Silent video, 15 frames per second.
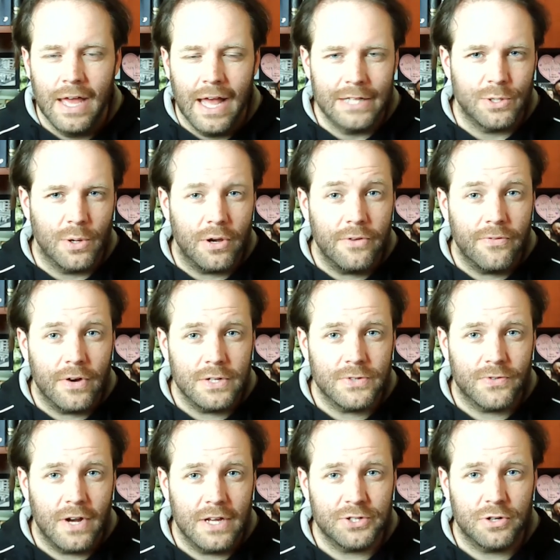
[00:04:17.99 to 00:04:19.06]
And so a good verse
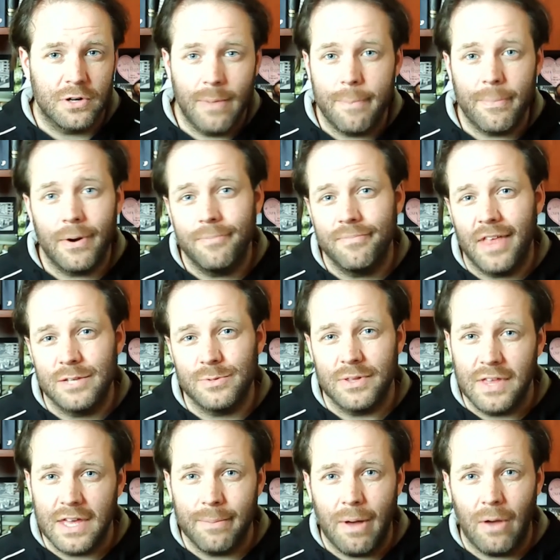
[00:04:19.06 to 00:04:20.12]
for us to remember as we
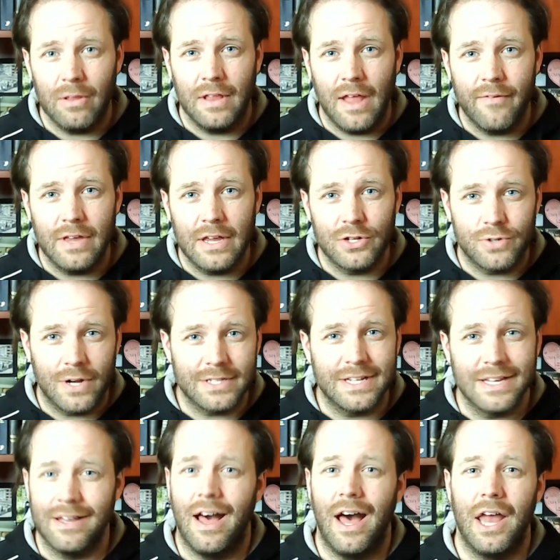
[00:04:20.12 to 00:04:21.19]
think about loving and
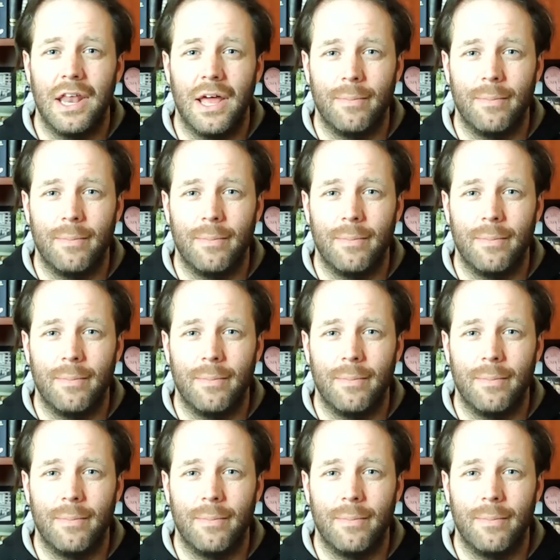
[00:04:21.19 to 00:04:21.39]
trusting God